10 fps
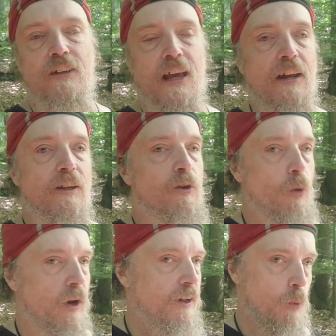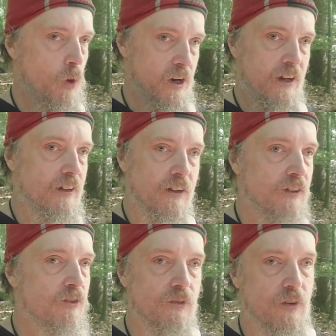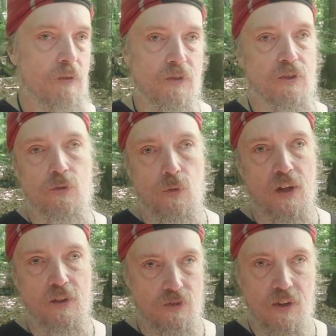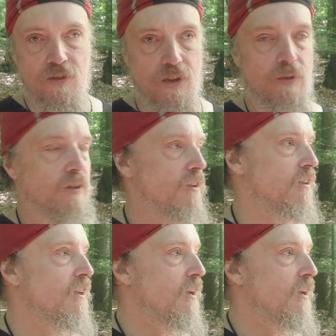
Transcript: getting you anywhere. And in a survival situation, as I